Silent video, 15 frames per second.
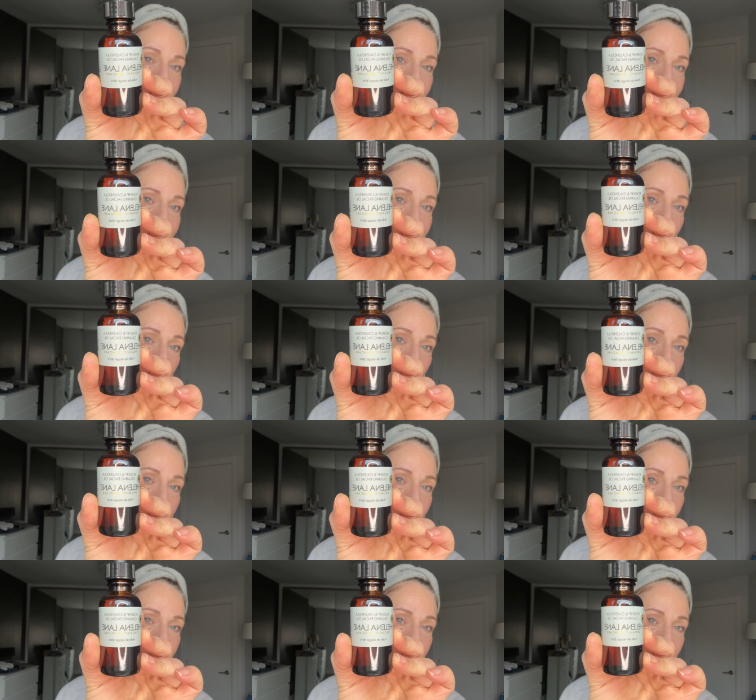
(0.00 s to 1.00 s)

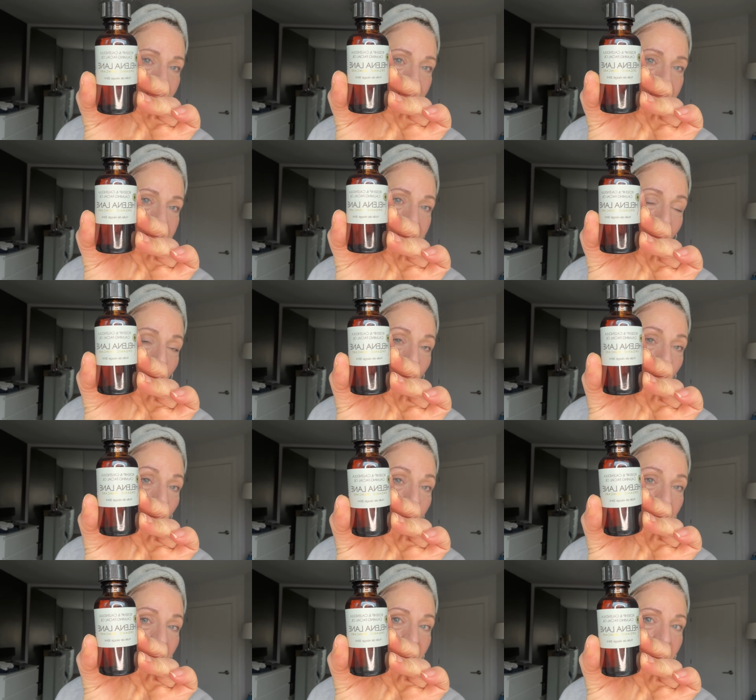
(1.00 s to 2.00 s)
calendula. This is the
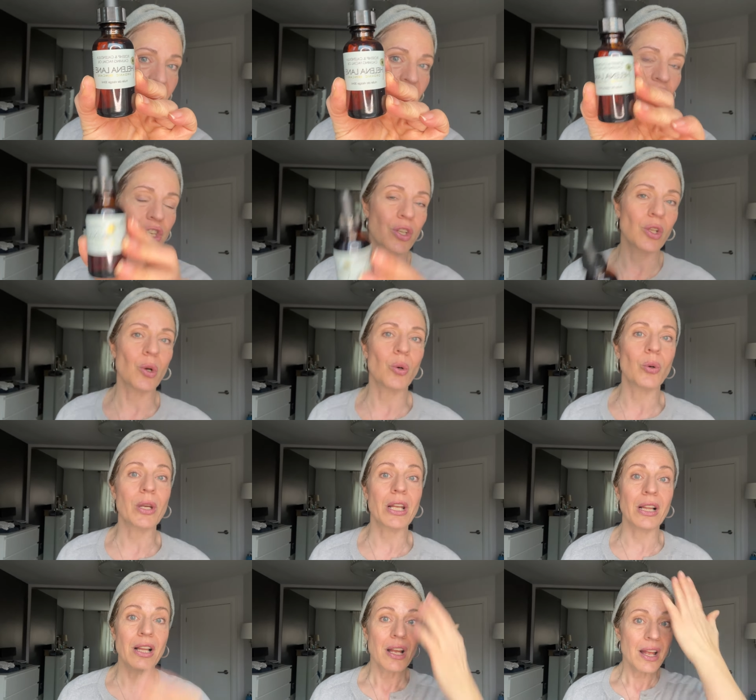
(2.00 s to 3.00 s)
calming facial
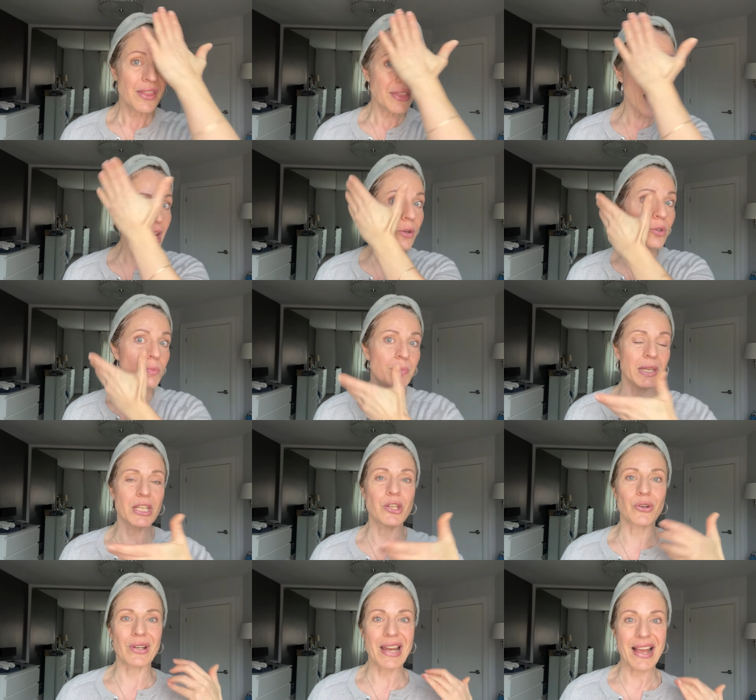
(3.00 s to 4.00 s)
oil. That could be
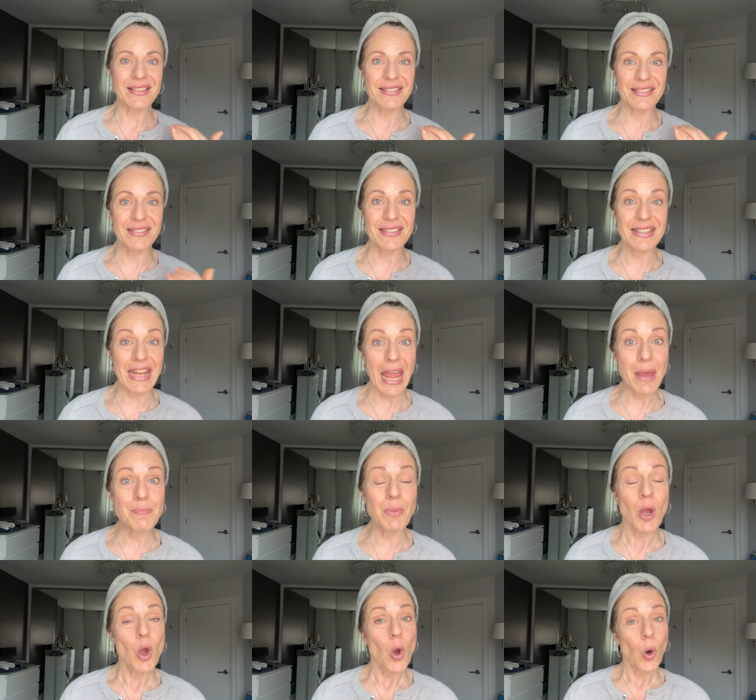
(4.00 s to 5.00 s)
your last
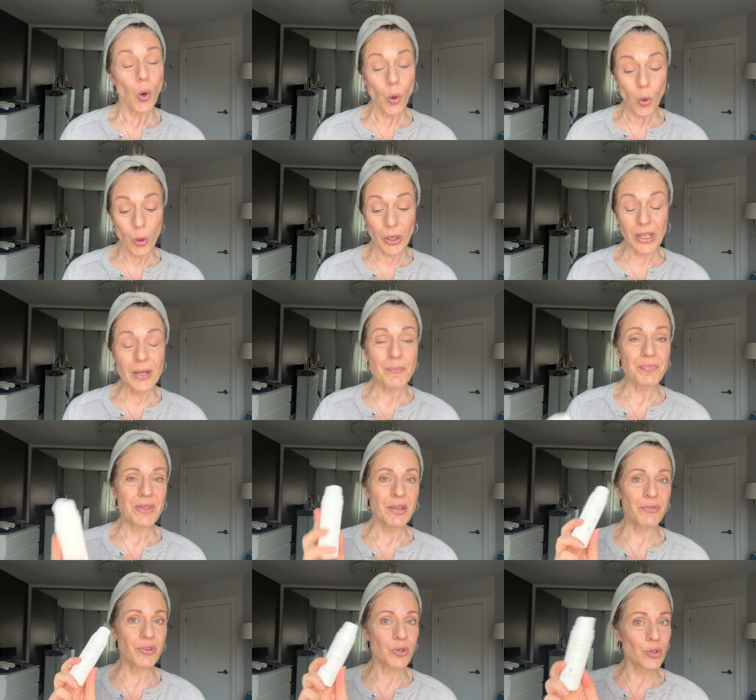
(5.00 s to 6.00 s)
step or
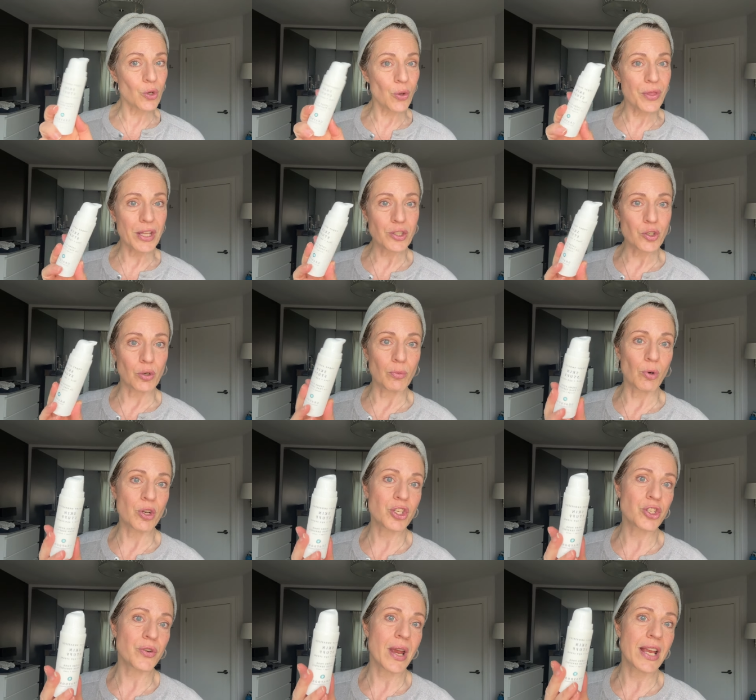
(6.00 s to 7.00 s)
if you know that your
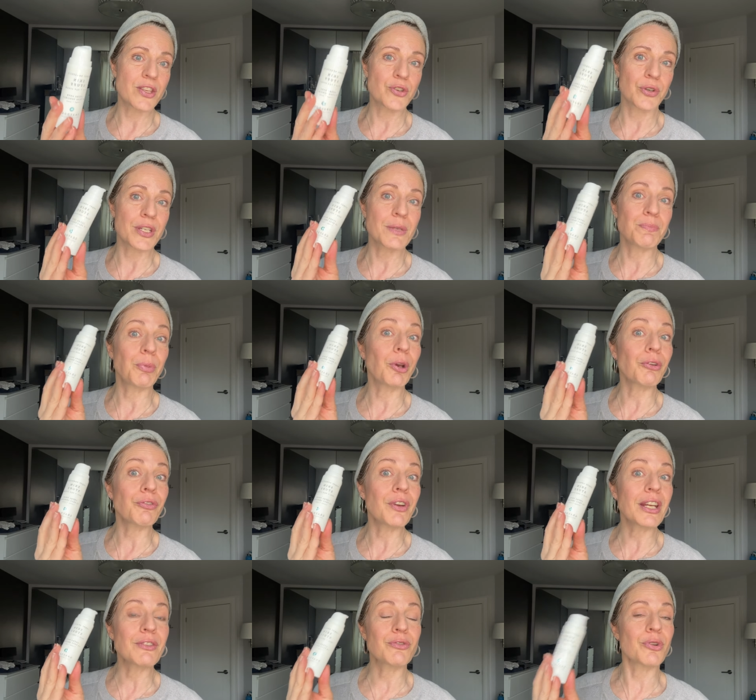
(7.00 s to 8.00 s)
moisturizer is
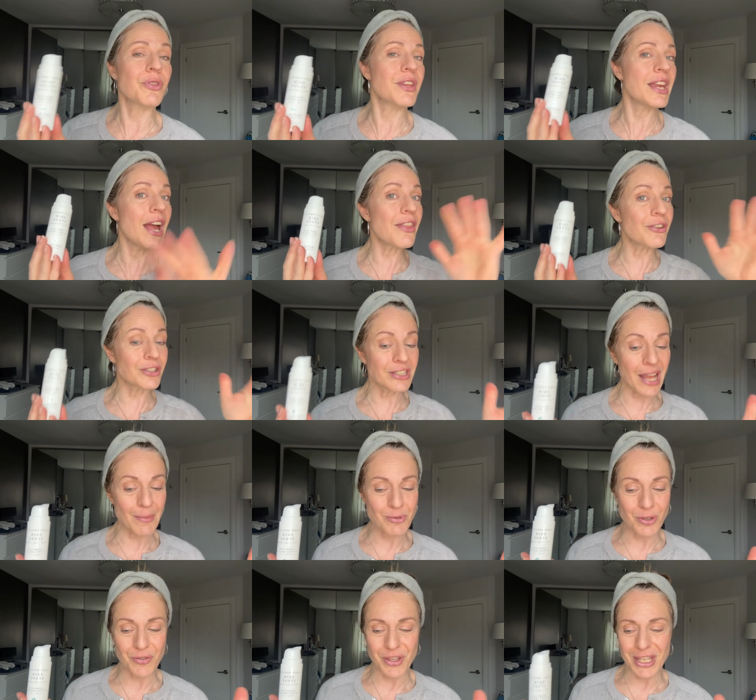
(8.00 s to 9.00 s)
perfect for the other
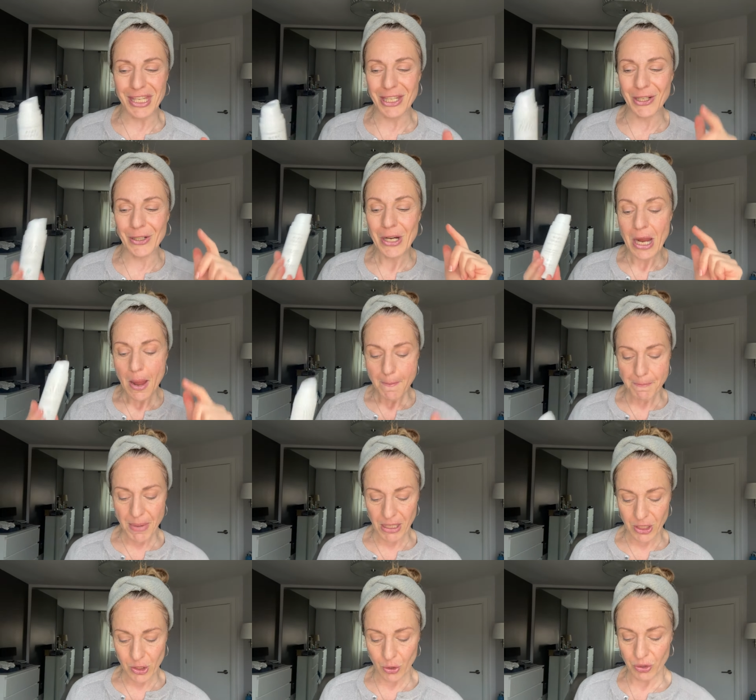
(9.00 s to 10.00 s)
times of the year,
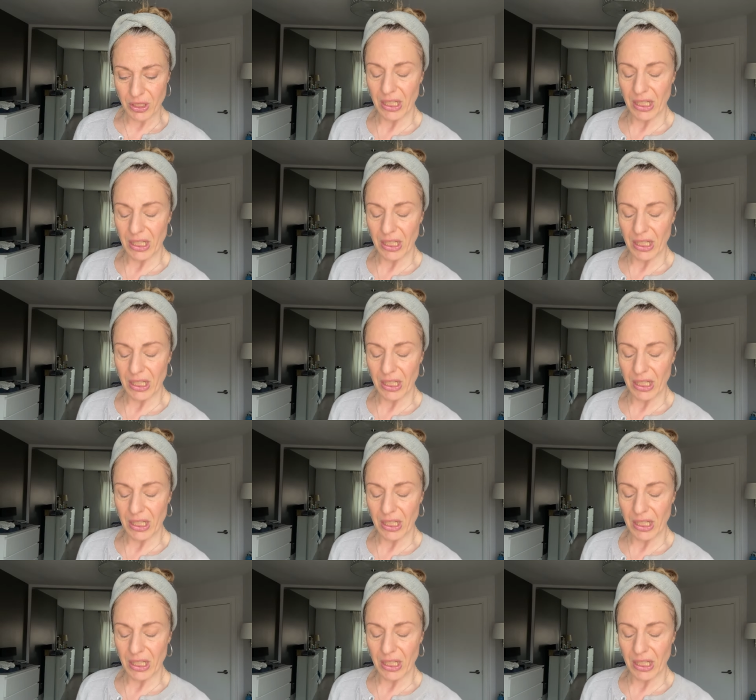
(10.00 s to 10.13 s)
but not